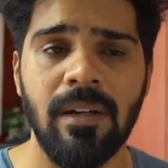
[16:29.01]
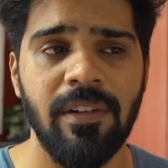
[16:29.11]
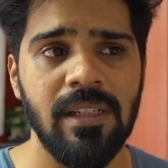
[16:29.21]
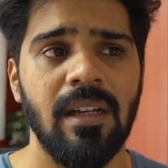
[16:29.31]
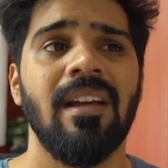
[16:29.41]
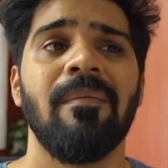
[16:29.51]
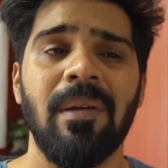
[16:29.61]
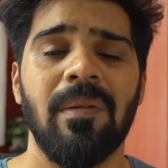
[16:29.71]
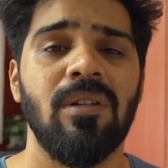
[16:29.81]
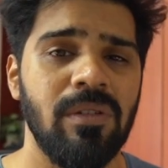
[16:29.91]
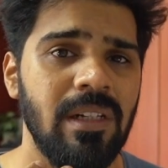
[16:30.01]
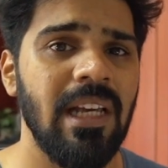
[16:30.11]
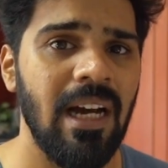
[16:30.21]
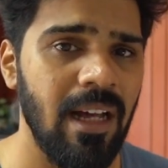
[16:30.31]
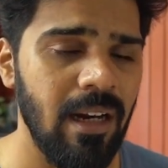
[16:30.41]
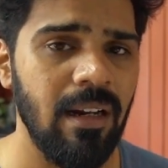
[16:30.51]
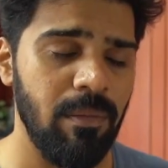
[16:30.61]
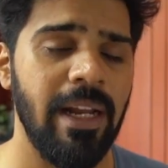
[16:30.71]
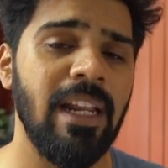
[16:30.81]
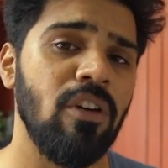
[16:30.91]
which people usually are,
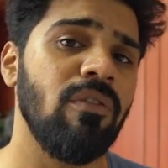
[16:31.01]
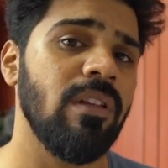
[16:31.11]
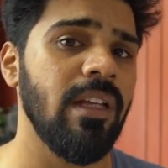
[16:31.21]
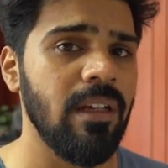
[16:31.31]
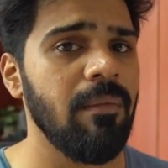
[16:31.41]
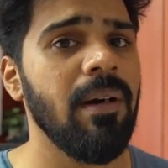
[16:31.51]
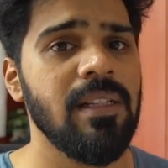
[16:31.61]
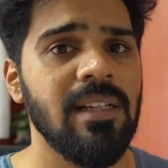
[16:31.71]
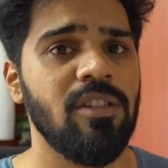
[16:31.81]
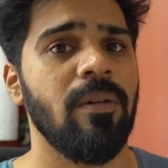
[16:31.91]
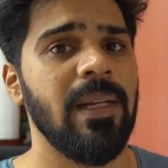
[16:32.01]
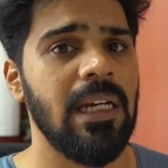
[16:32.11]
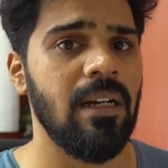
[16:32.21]
blindly go for the Bajaj Dominar.